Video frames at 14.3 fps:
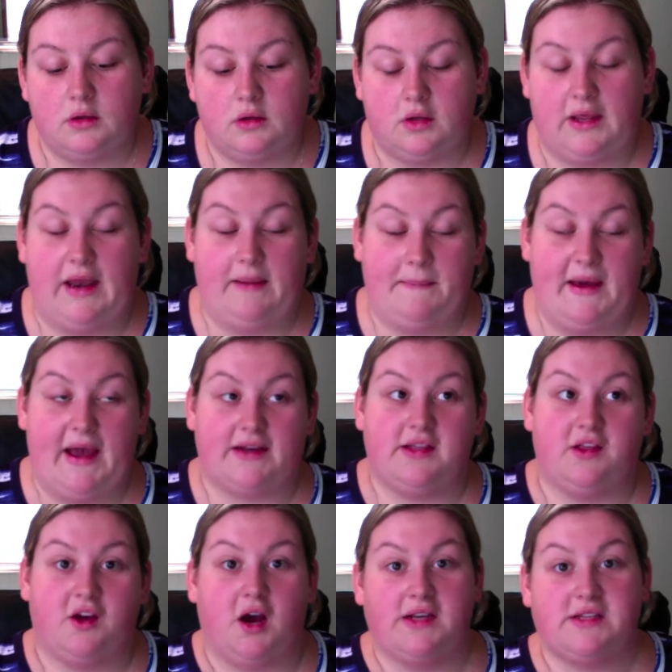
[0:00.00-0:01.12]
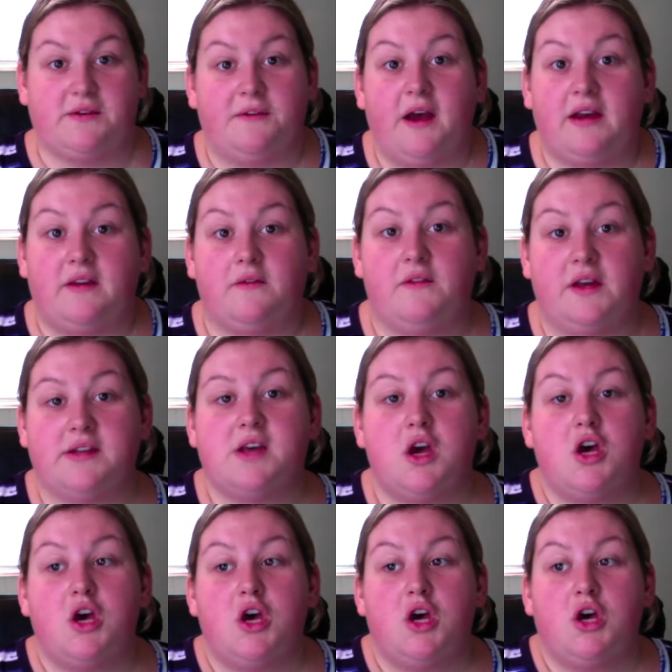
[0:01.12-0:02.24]
Getting back to the cost effectiveness,
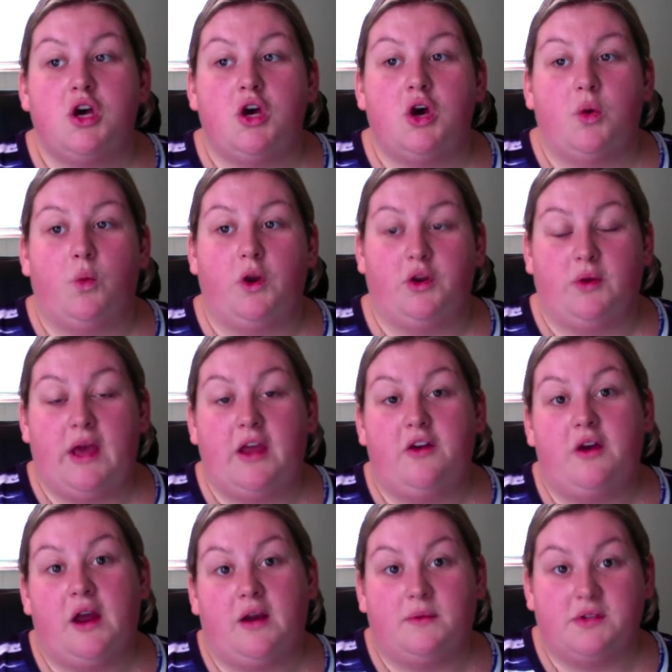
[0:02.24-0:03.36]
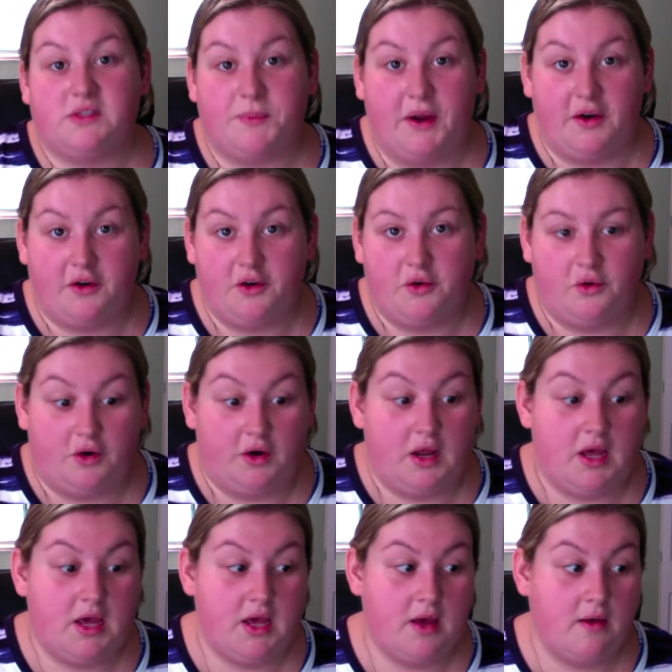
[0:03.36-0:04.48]
when you get your animal spayed or neutered,
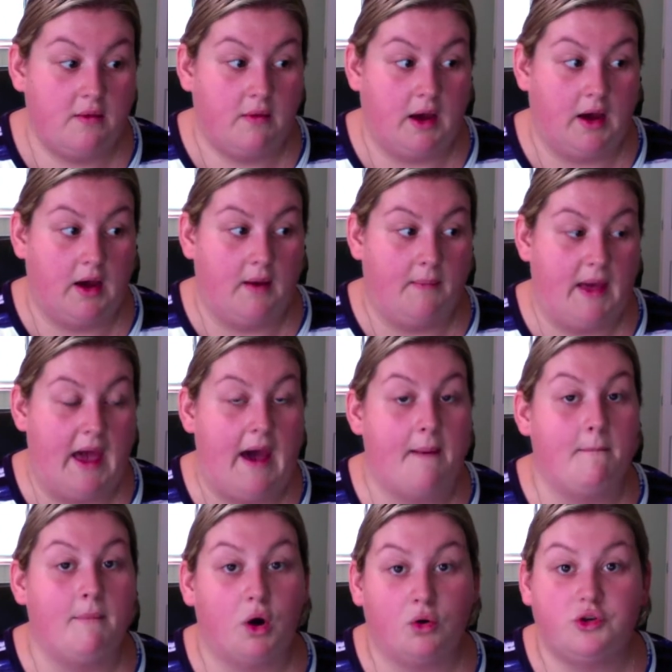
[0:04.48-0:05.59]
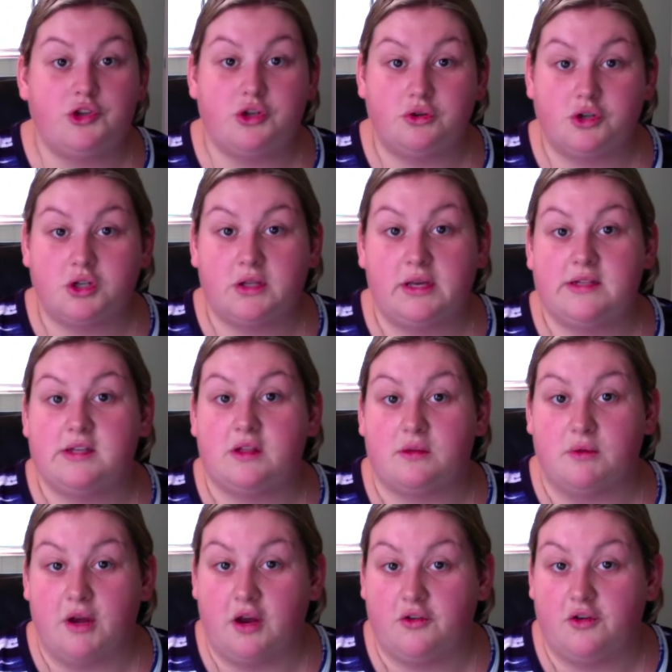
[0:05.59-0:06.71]
at most, usually it's a
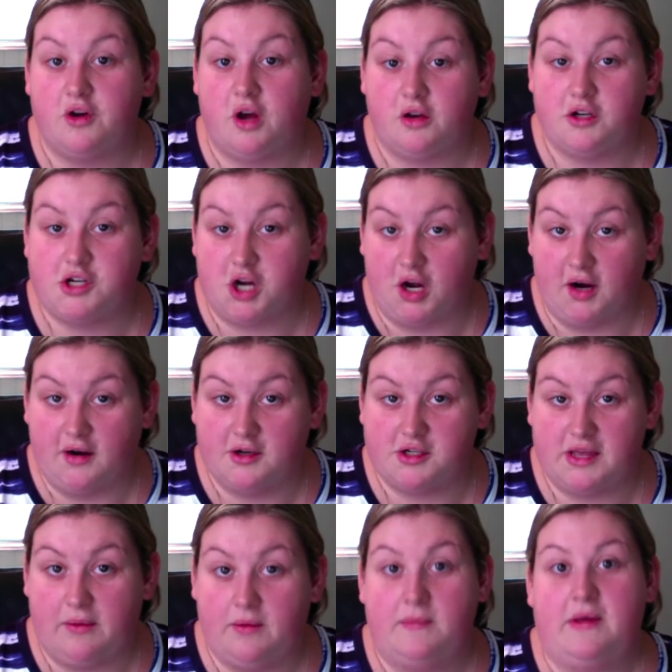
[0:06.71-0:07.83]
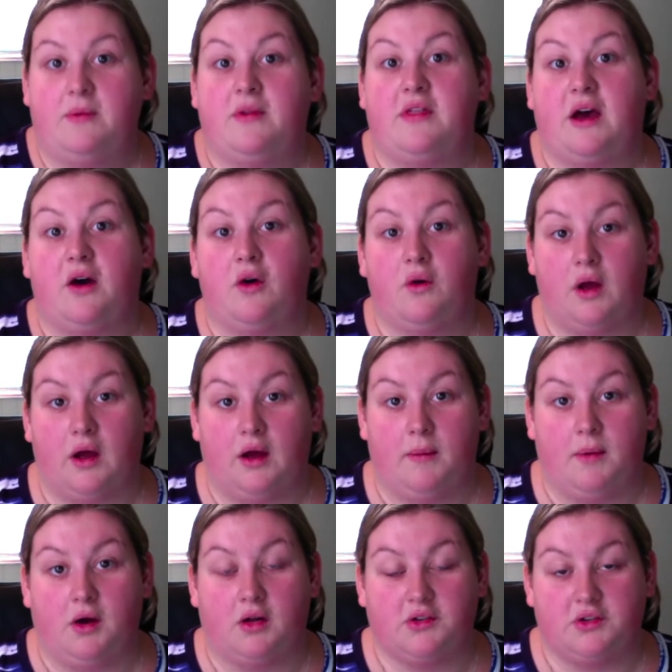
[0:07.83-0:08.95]
$300 charge. That would be without
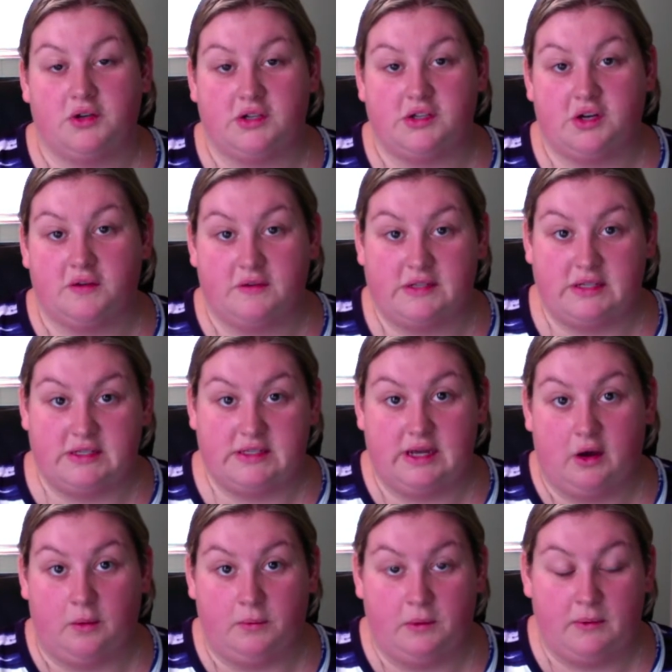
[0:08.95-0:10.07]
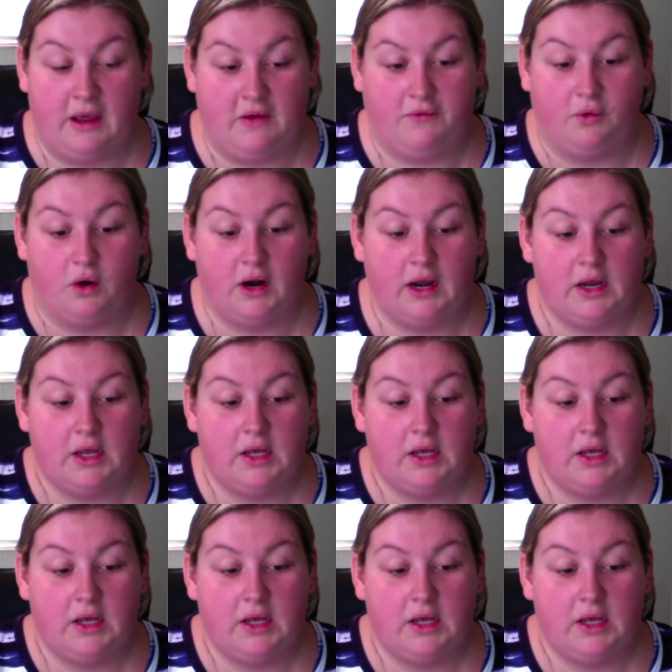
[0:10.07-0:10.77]
alternate services to help you pay for it.